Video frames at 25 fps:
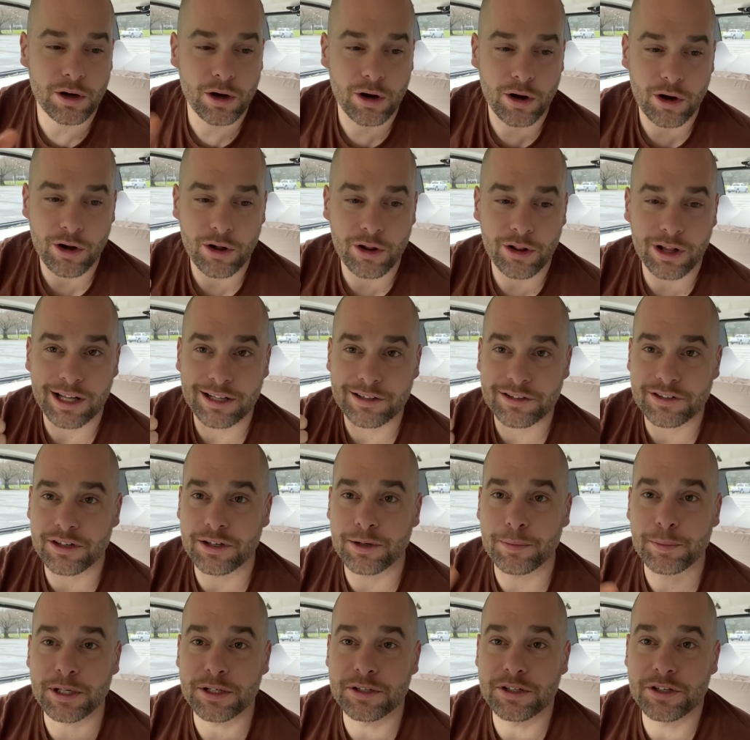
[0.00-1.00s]
All that's
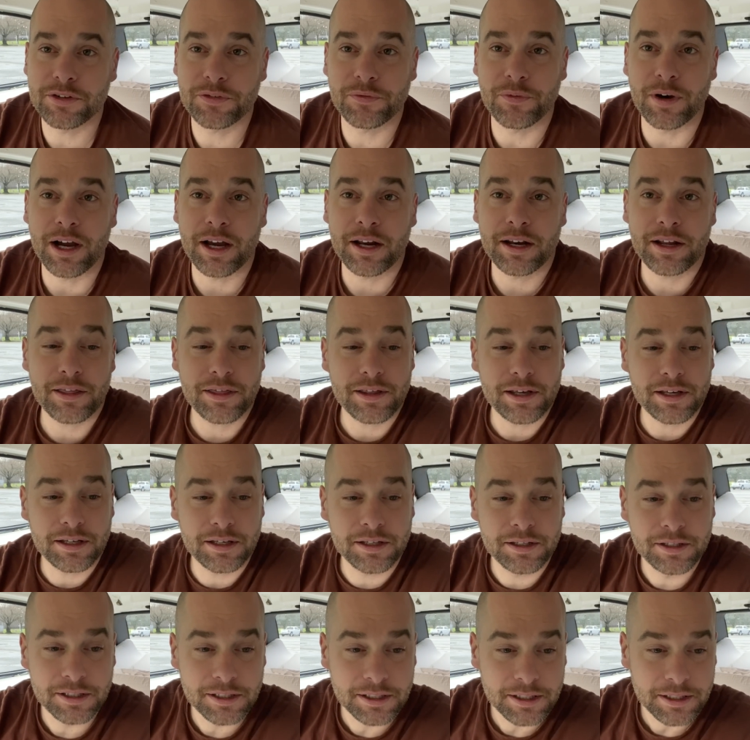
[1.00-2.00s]
gonna be just fine, I think.
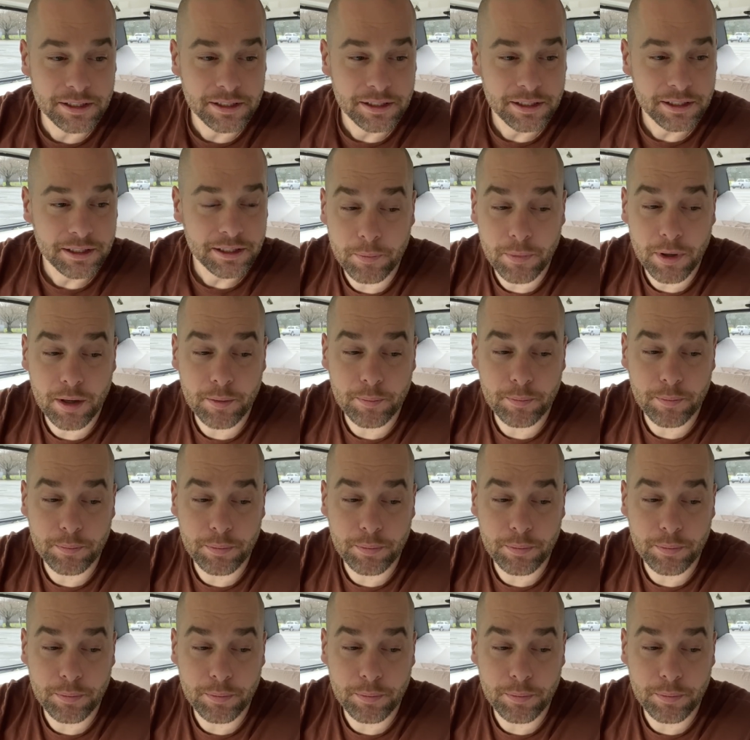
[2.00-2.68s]
I'm